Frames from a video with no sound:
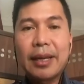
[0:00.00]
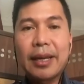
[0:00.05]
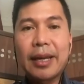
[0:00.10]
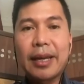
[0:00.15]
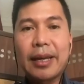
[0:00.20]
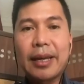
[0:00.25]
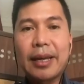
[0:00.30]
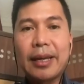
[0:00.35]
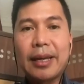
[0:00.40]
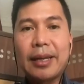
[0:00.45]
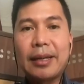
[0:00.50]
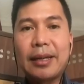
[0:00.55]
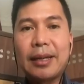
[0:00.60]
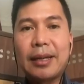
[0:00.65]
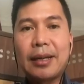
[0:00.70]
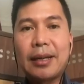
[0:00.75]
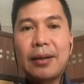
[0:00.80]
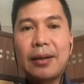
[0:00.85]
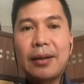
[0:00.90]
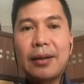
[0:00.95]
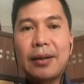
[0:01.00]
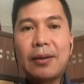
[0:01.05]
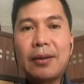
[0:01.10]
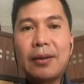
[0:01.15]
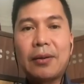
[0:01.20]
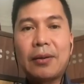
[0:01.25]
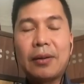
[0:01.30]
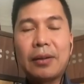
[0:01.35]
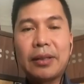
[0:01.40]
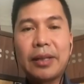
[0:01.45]
and
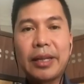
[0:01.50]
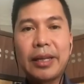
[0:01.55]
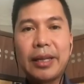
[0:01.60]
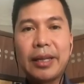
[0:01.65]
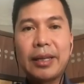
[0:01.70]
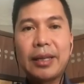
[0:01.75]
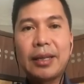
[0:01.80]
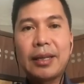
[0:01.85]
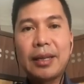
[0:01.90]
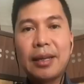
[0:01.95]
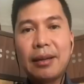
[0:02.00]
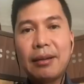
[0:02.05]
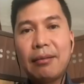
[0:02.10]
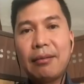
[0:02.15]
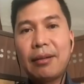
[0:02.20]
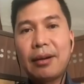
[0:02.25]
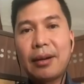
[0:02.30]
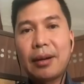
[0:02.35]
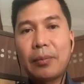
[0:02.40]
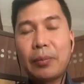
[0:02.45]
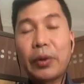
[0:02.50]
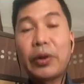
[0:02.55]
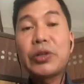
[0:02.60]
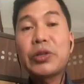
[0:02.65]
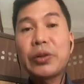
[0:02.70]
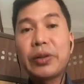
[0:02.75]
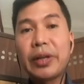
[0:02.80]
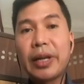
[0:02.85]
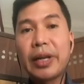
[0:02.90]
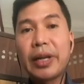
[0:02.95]
all the
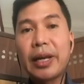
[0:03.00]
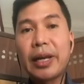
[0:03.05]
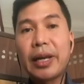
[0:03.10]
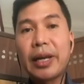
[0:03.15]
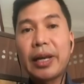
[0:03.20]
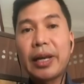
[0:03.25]
personnel